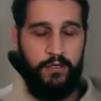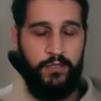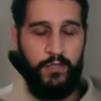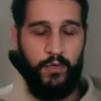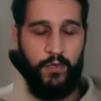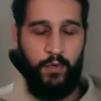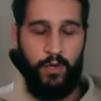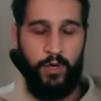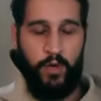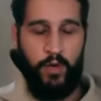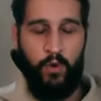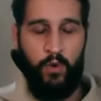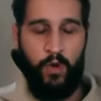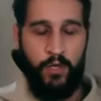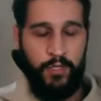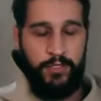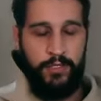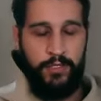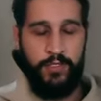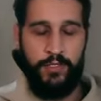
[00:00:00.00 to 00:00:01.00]
So, what I
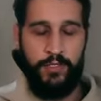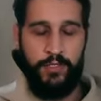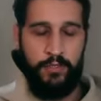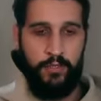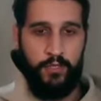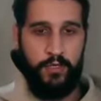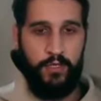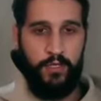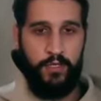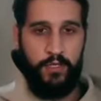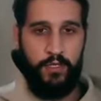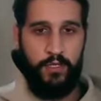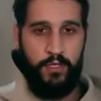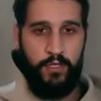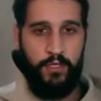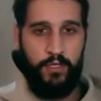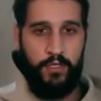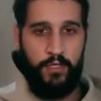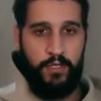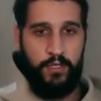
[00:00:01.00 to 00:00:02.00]
want you to do
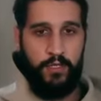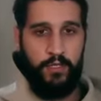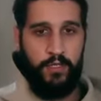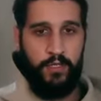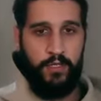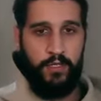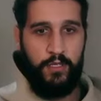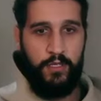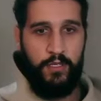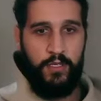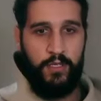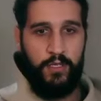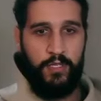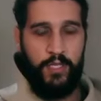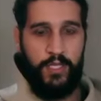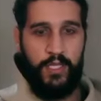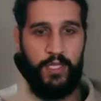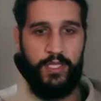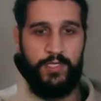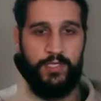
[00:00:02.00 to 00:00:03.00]

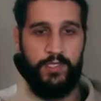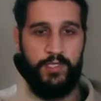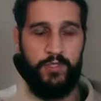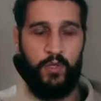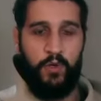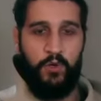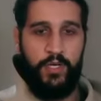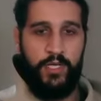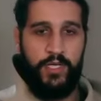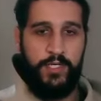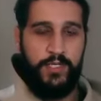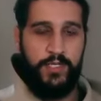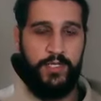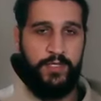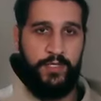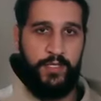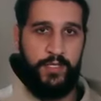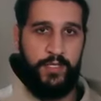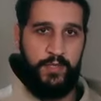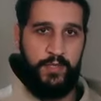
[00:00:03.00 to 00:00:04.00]
is notice
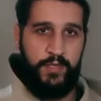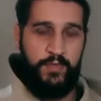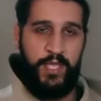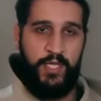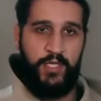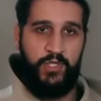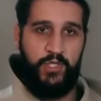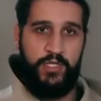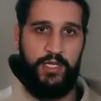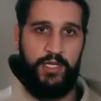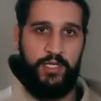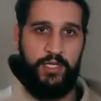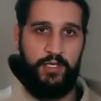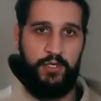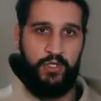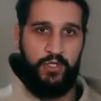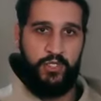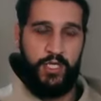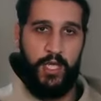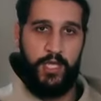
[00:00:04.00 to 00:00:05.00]
the expansion in your
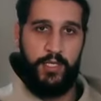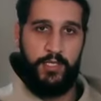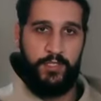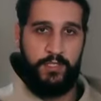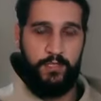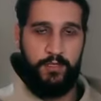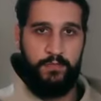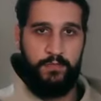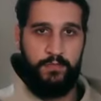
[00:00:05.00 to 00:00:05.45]
chest